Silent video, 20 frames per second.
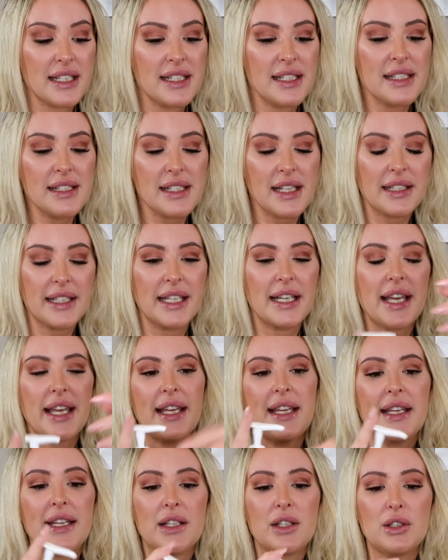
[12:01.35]
It is like
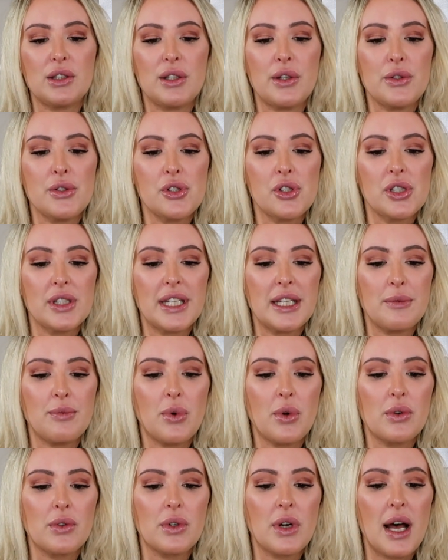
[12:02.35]
a lotiony
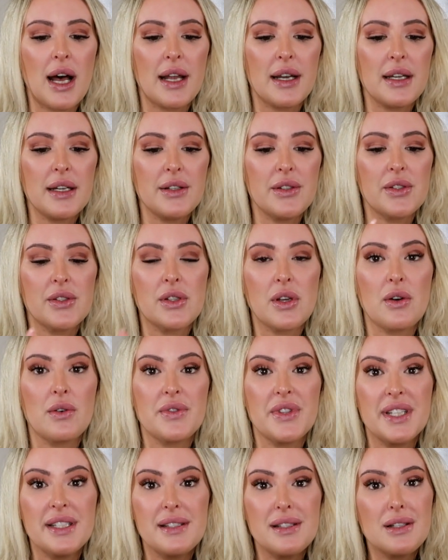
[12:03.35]
product,
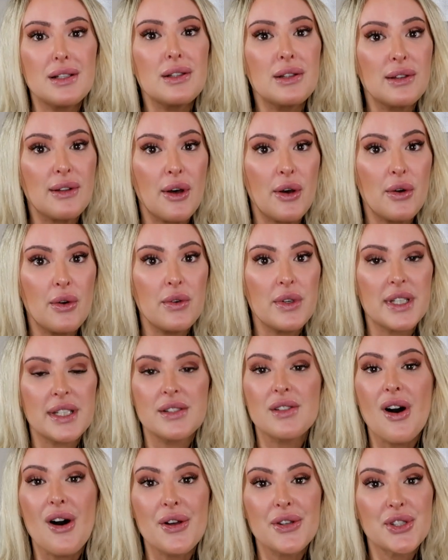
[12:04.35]
so this alone
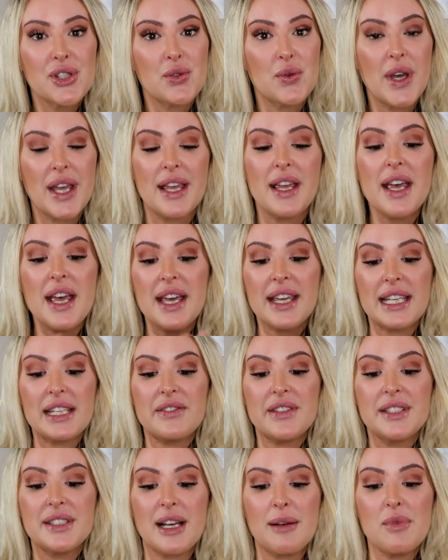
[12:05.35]
is also
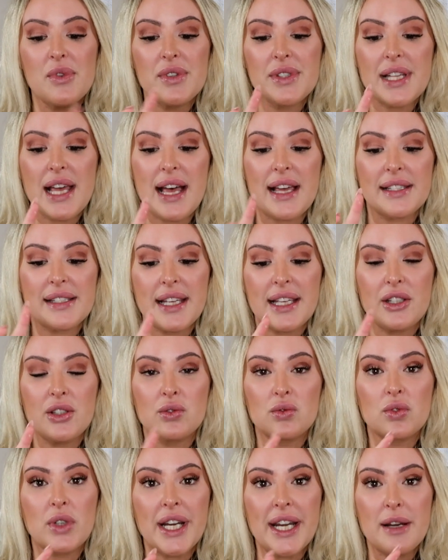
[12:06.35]
even doubles as a
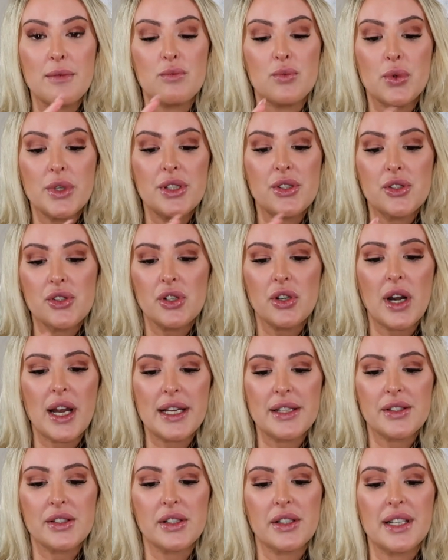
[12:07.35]
great
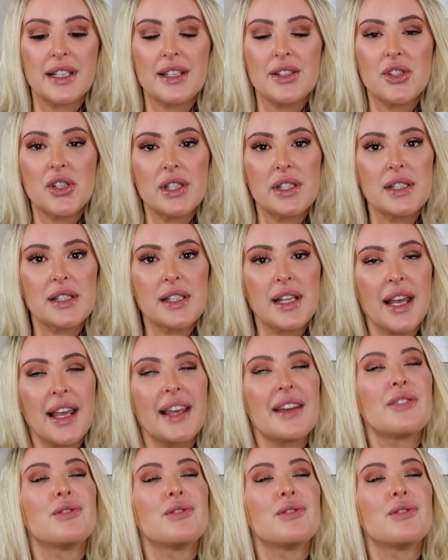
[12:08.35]
moisturizer and it just